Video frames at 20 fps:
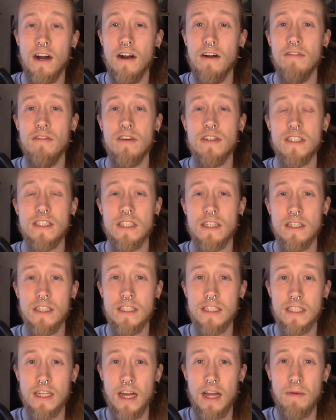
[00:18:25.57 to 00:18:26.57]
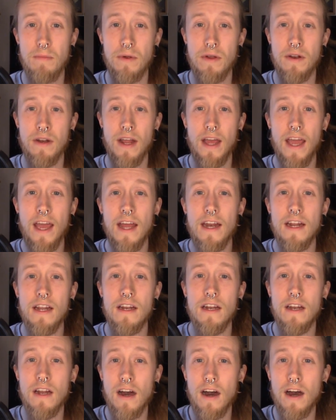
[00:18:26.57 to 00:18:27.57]
of psilocybin and
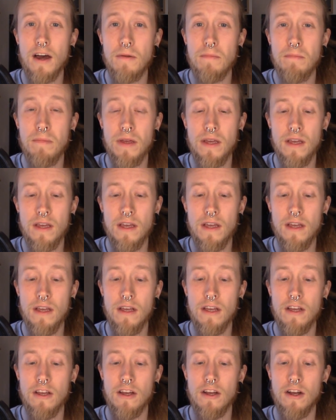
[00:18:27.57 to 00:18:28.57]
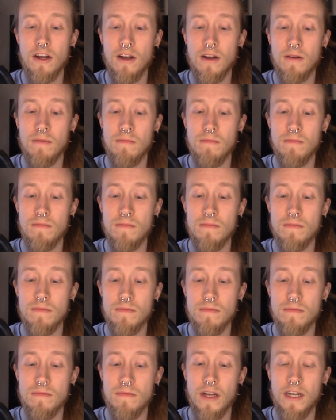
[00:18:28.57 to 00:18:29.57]
it not be
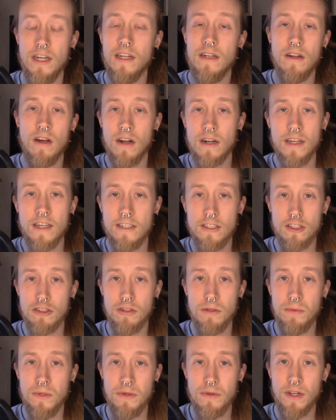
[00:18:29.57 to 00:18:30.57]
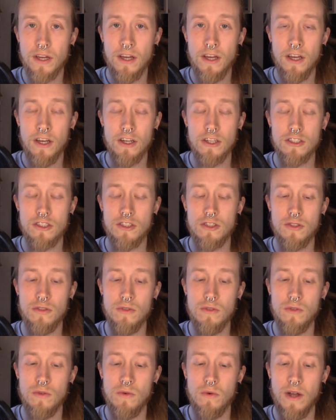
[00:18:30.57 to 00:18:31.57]
um, and it not contribute
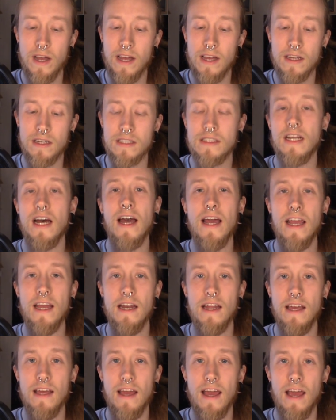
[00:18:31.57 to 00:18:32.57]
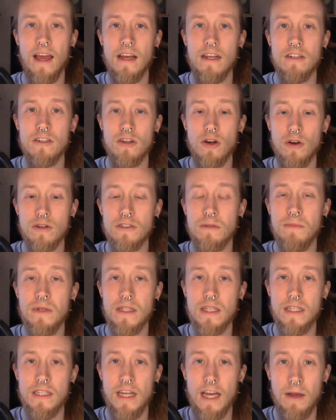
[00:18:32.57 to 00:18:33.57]
to anxiety and
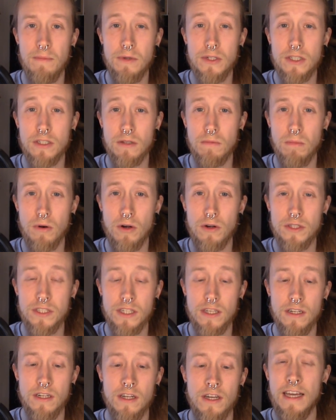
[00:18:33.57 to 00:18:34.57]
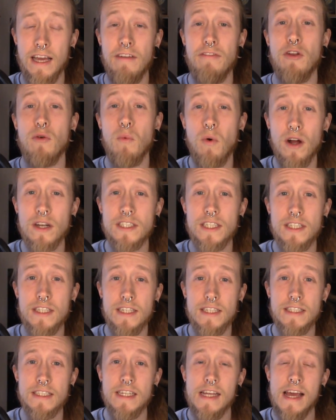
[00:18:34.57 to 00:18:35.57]
ultimately damage the person. If you're watching
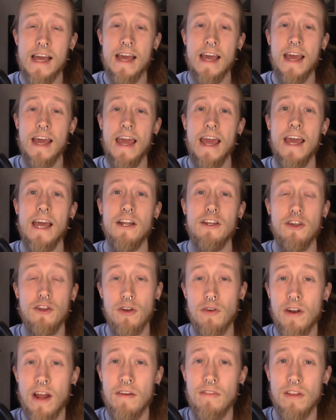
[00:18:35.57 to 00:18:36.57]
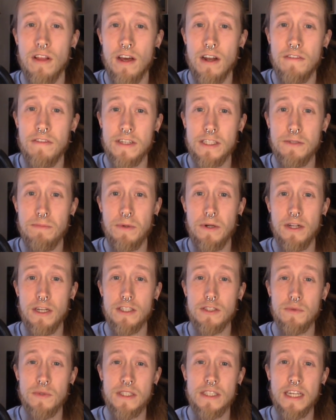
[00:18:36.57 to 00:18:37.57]
this and you don't have a lot of
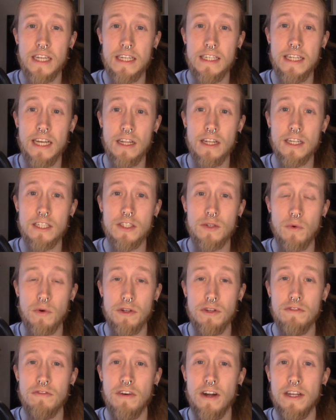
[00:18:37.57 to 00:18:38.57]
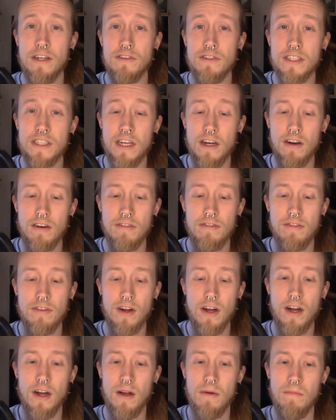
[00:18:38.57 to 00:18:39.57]
experience with psychedelics, or you find yourself
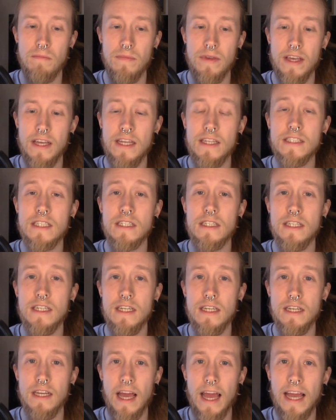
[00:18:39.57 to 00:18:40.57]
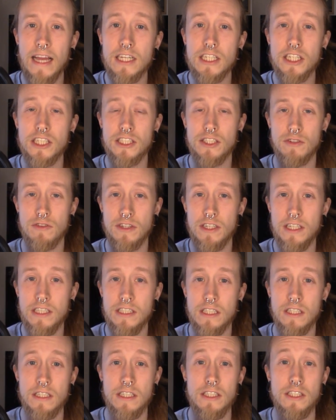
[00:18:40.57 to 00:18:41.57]
um, easily anxious or
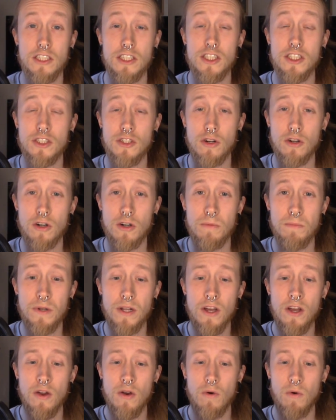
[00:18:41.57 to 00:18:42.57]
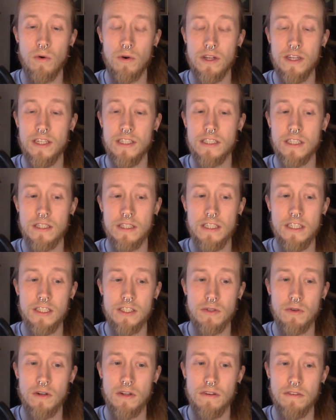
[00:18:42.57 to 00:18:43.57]
easily disturbed or
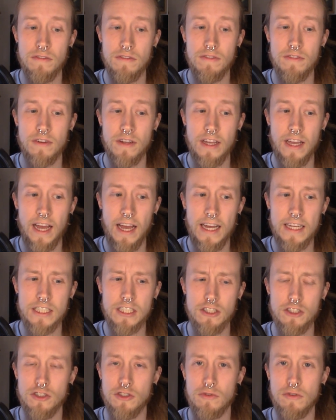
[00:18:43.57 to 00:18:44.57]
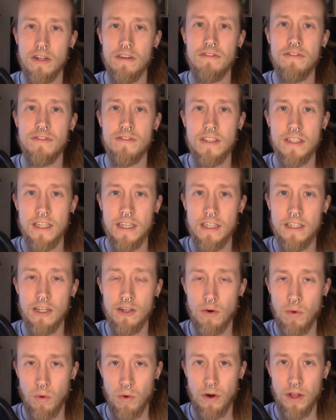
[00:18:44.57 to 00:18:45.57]
easily sort of cast adrift in
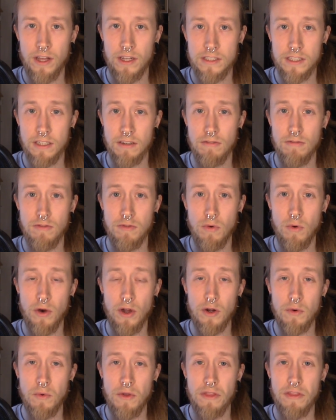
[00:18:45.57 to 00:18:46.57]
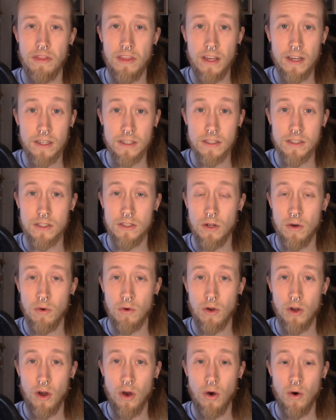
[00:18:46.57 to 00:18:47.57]
an orienting void when things
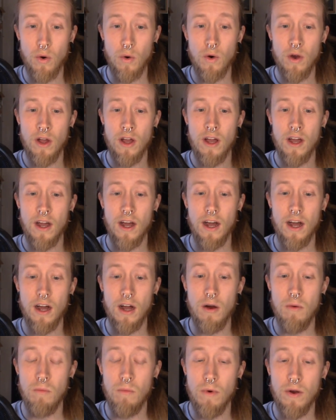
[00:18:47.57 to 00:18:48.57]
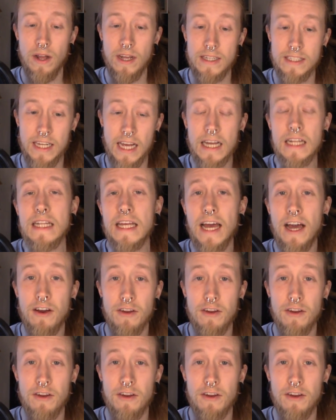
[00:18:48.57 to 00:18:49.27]
don't go um, exactly